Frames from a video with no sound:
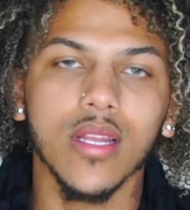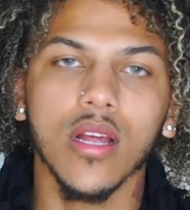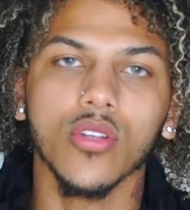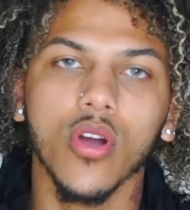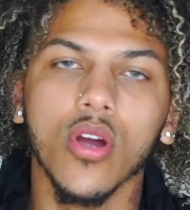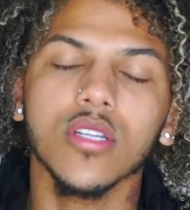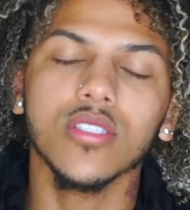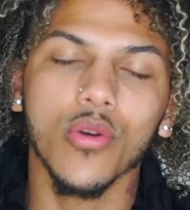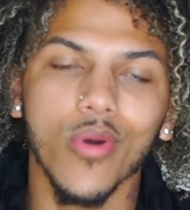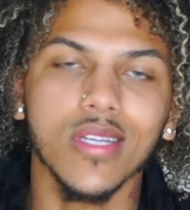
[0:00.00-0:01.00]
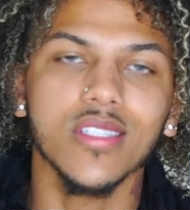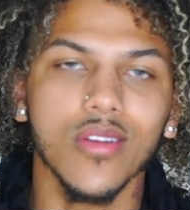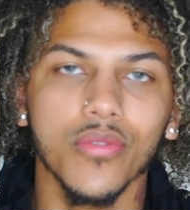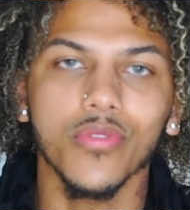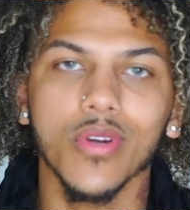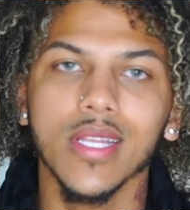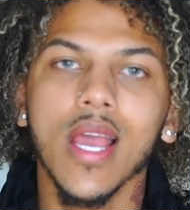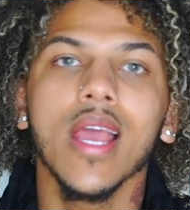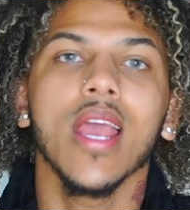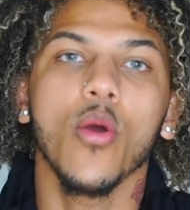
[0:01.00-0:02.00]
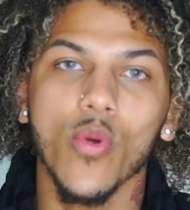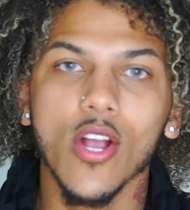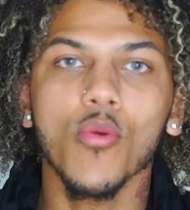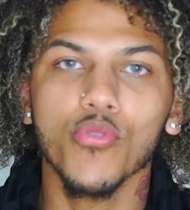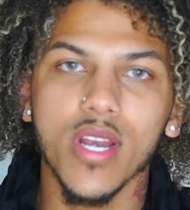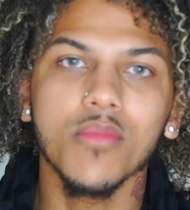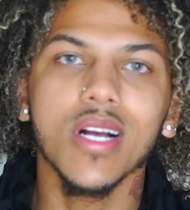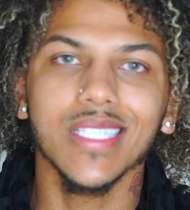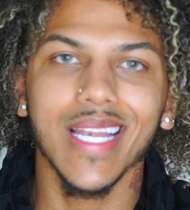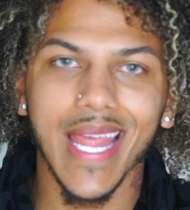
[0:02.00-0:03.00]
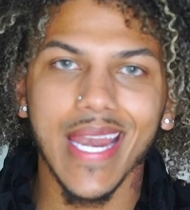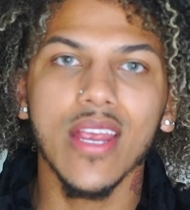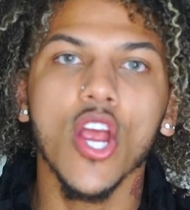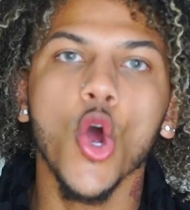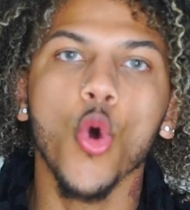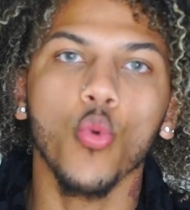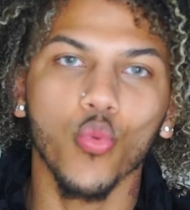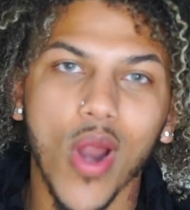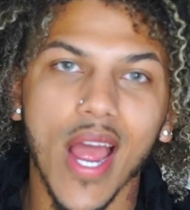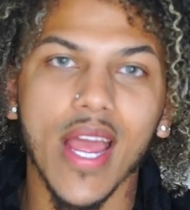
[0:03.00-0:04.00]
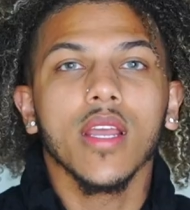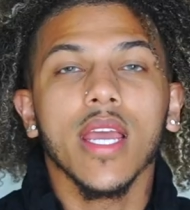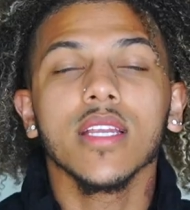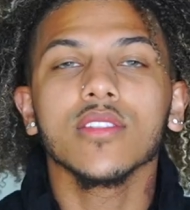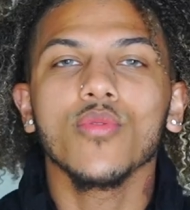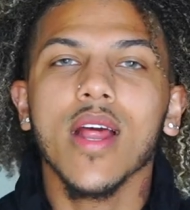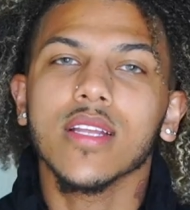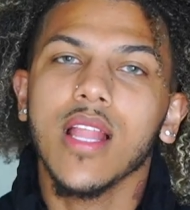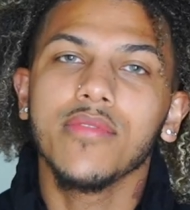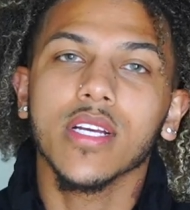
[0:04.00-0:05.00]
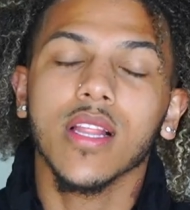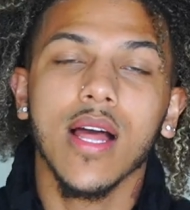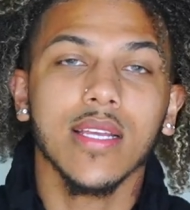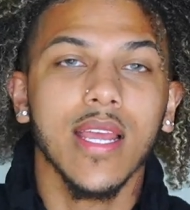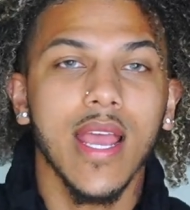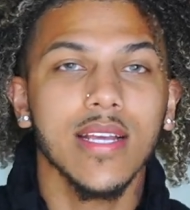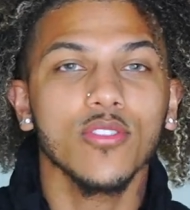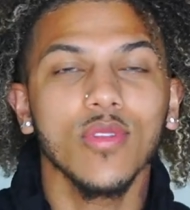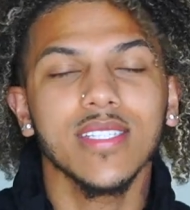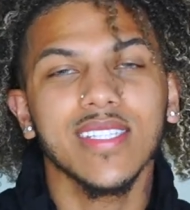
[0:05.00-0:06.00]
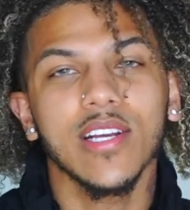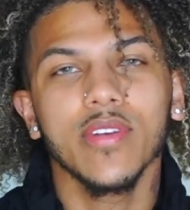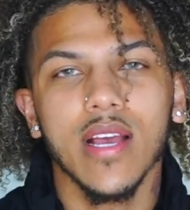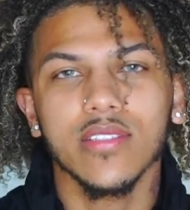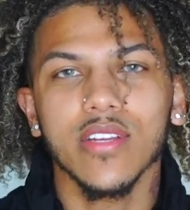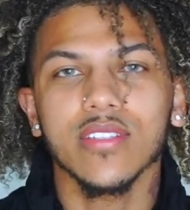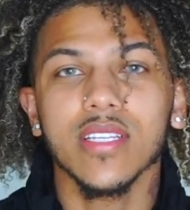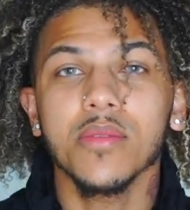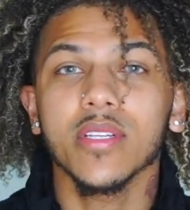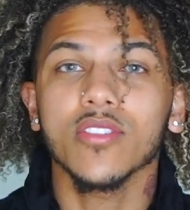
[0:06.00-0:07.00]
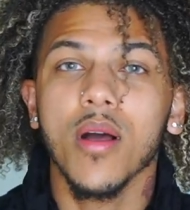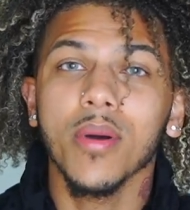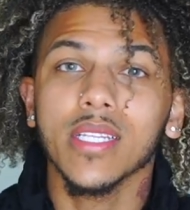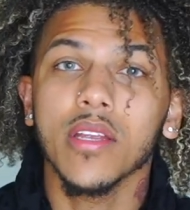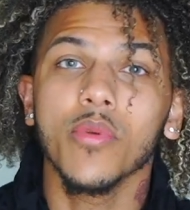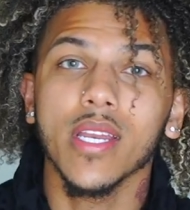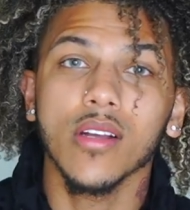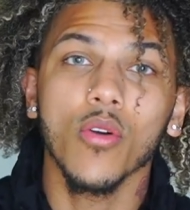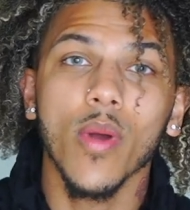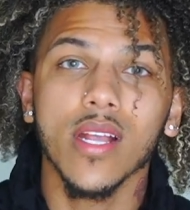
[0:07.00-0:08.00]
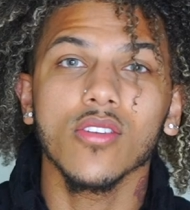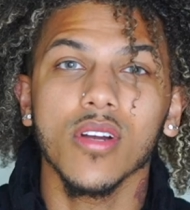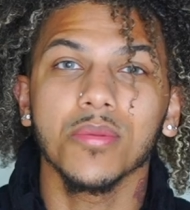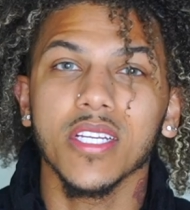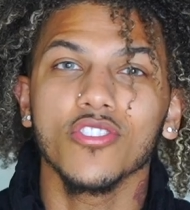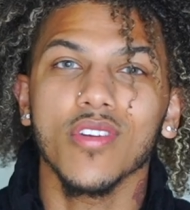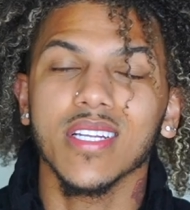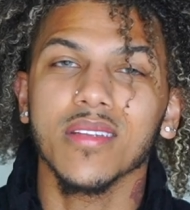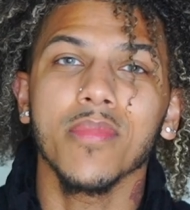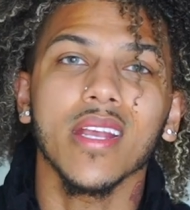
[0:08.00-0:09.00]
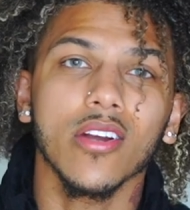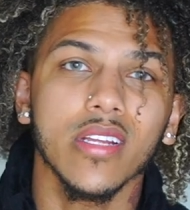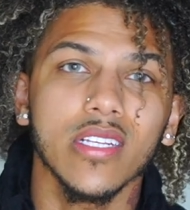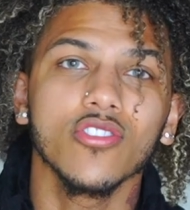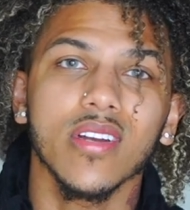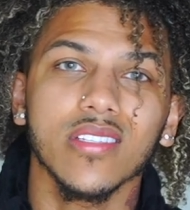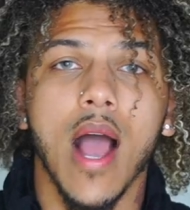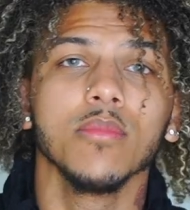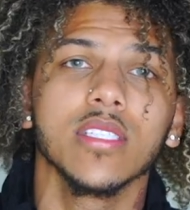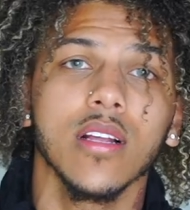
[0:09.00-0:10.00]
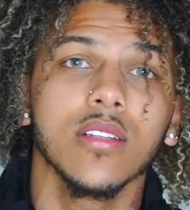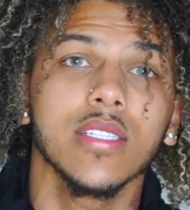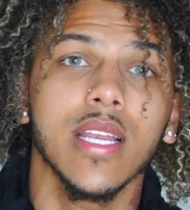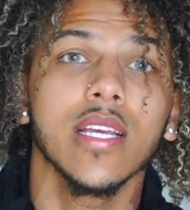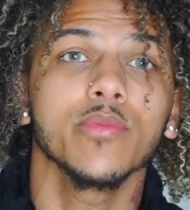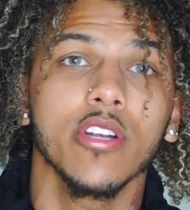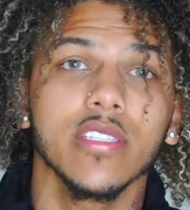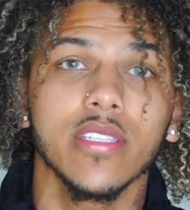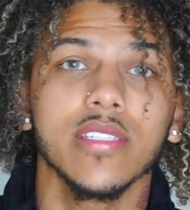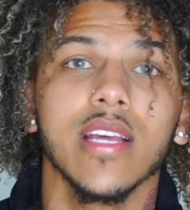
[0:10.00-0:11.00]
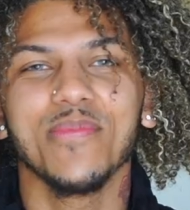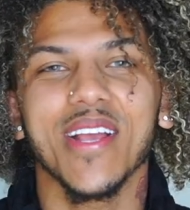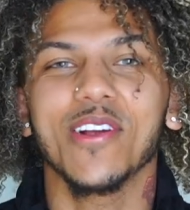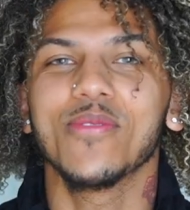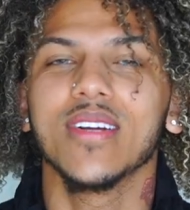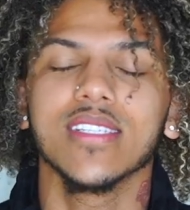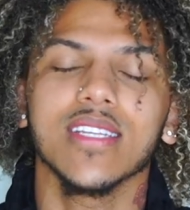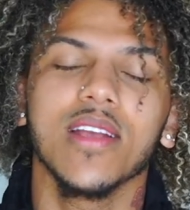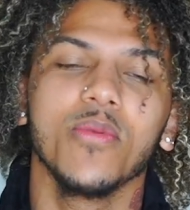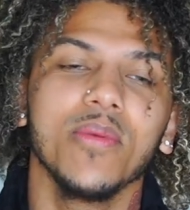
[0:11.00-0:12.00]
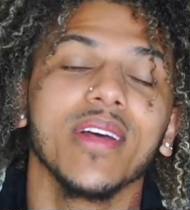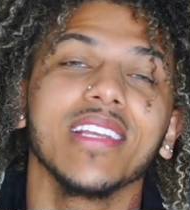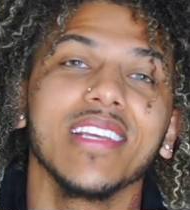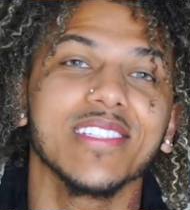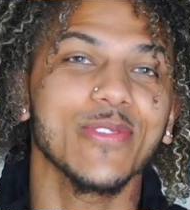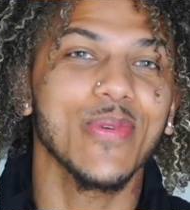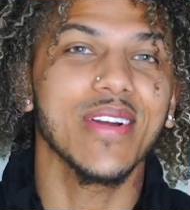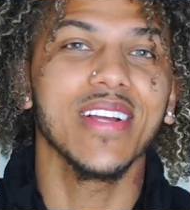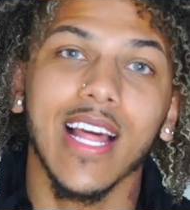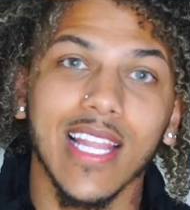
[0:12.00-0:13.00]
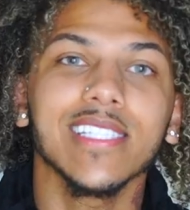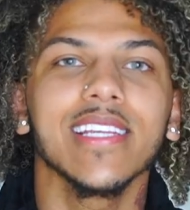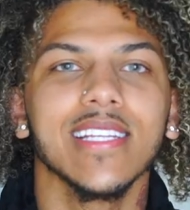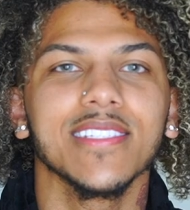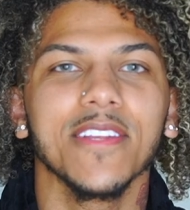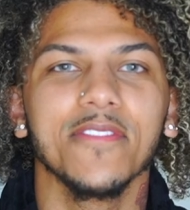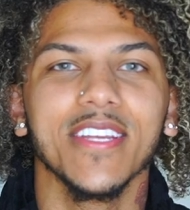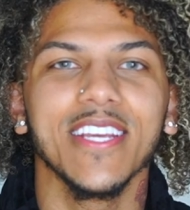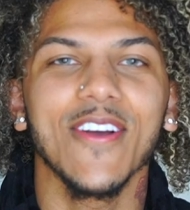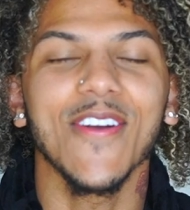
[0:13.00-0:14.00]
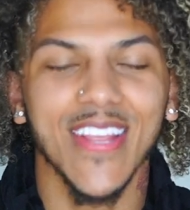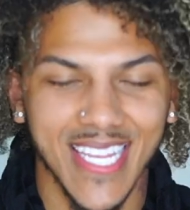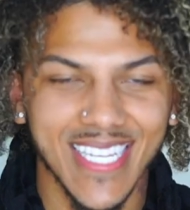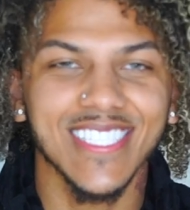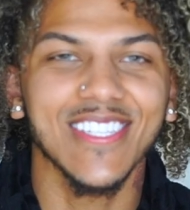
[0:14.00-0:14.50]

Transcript: clean out the car, so on and so forth, and we gonna pretty much let it ride. It is around eleven o'clock and Hazel is still downstairs sleeping, so I'm about to get ready and go wake her up, get dressed, and make her get dressed. I'm gonna tell her today is President's Day, make her rush, and we about to get to work. Now let's get into the video. Yes,